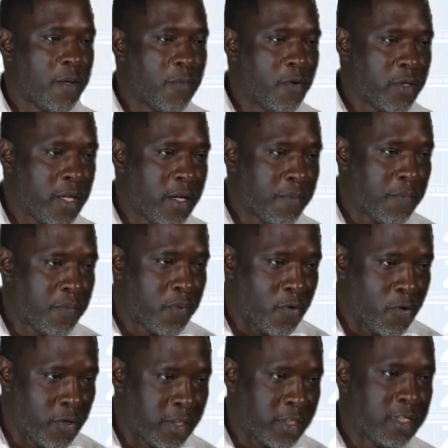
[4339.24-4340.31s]
border
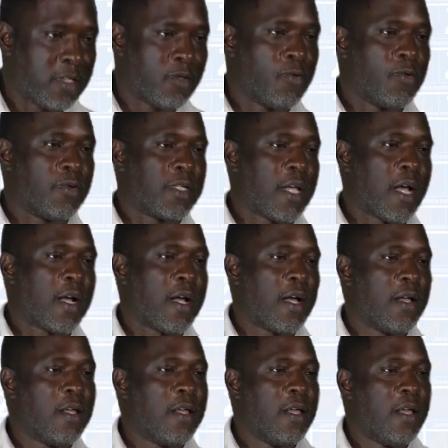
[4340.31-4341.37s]
post to Lusaka
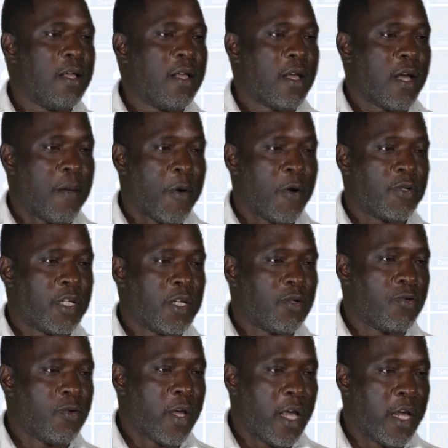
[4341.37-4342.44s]
amounting
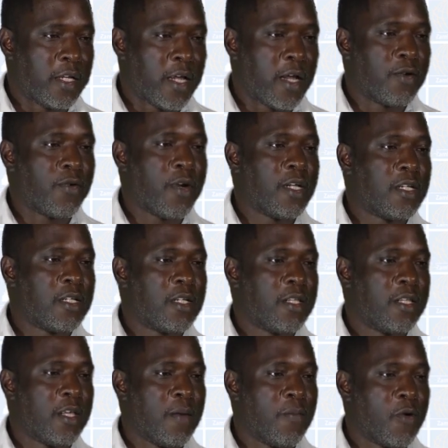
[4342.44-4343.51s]
to 800,
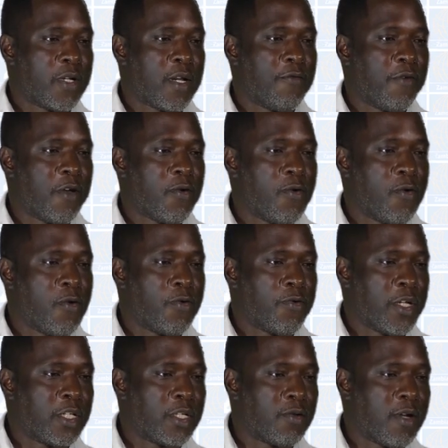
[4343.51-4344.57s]
the motor vehicle
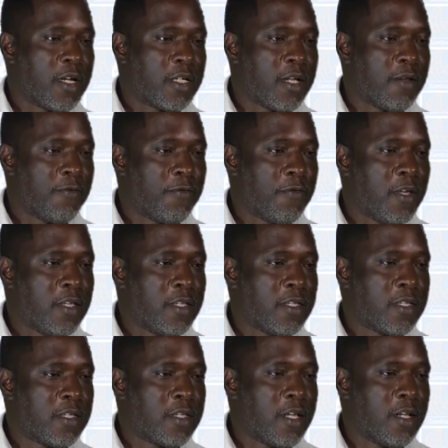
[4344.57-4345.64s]
registration
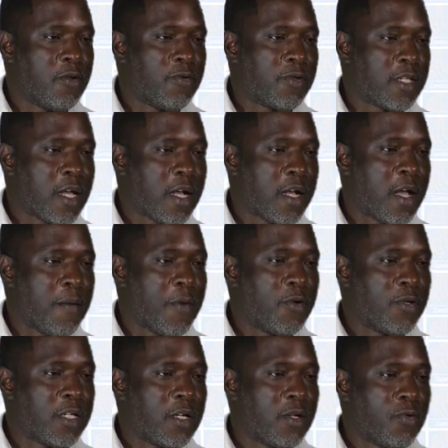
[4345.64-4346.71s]
fees in Lusaka
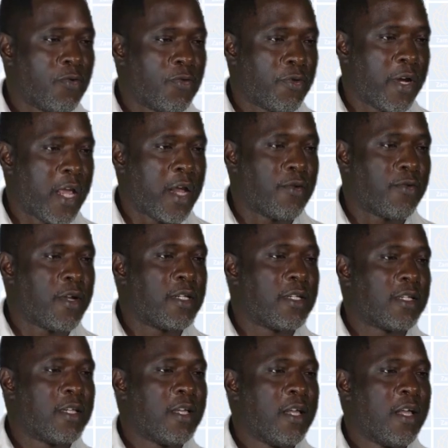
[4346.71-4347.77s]
amounting to
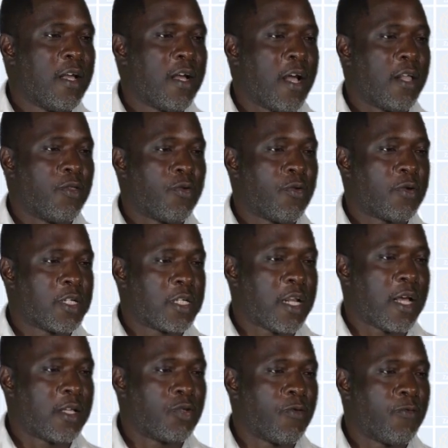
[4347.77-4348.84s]
300, and road
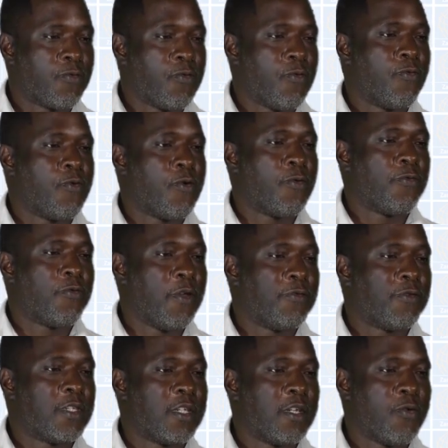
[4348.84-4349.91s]
tax of
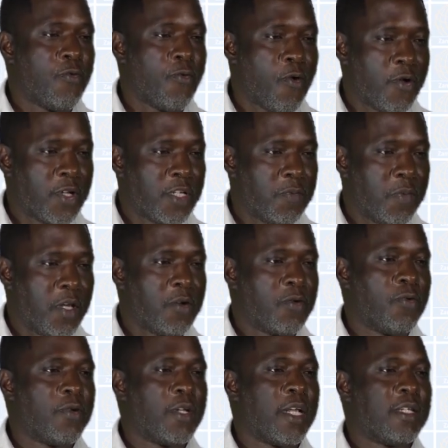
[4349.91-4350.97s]
250 won't be
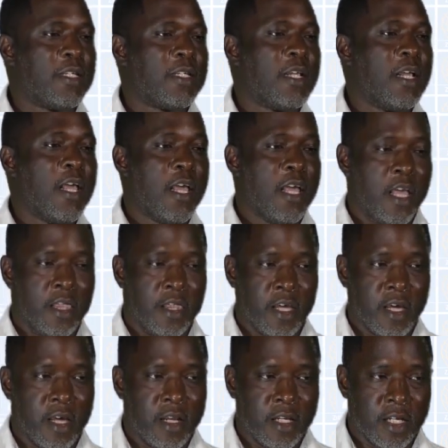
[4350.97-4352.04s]
included in
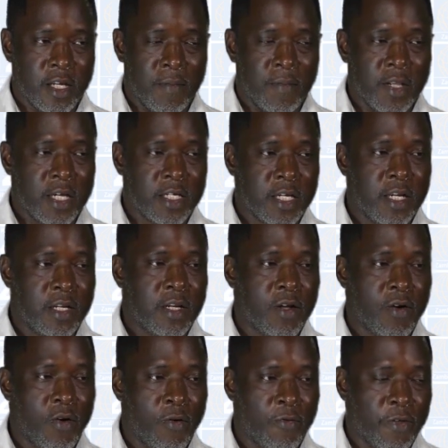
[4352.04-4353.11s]
the determination
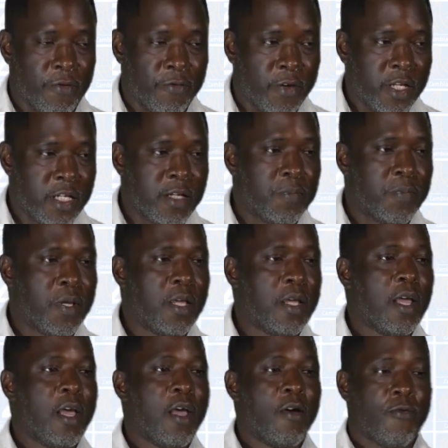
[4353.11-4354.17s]
of the VDP
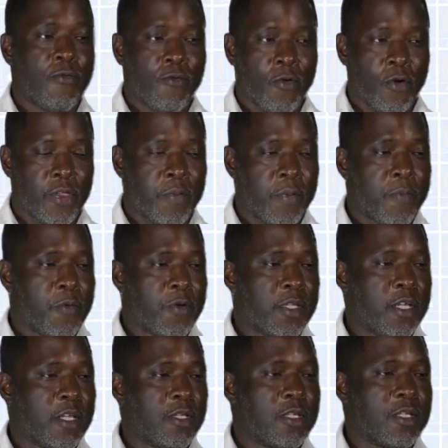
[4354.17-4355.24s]
for the
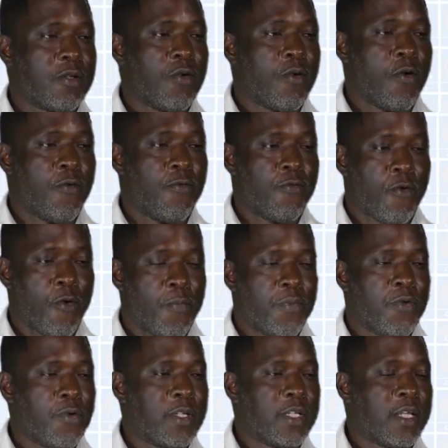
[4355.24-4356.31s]
purposes of
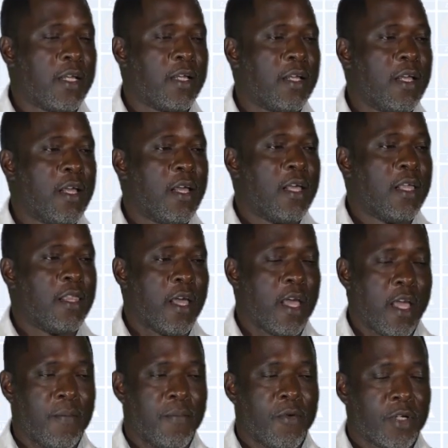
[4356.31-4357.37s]
computing
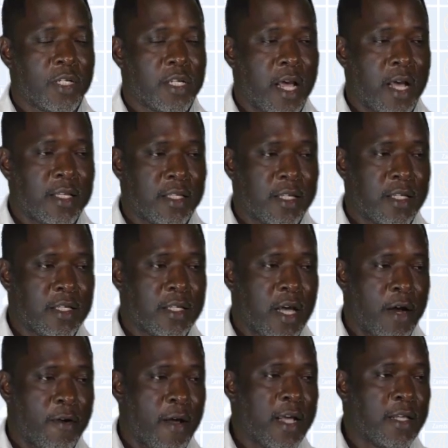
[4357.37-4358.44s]
the import taxes
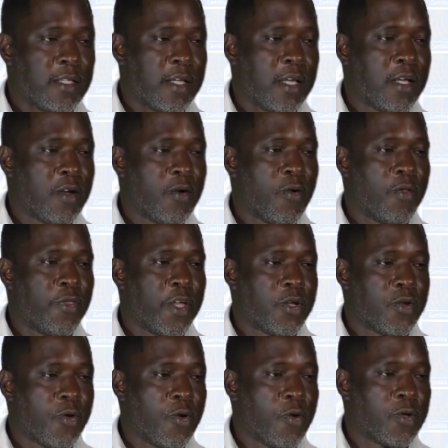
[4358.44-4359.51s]
arising on the
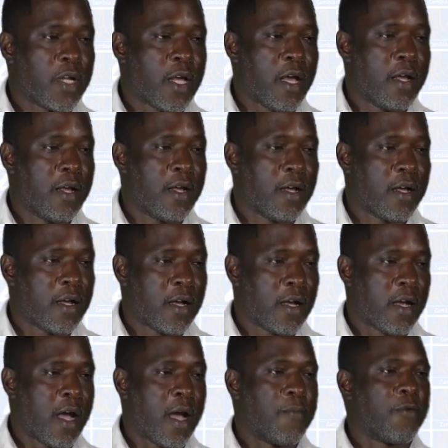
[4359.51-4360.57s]
Toyota
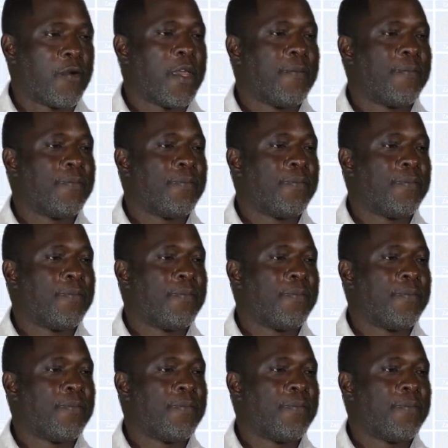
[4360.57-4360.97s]
Camry.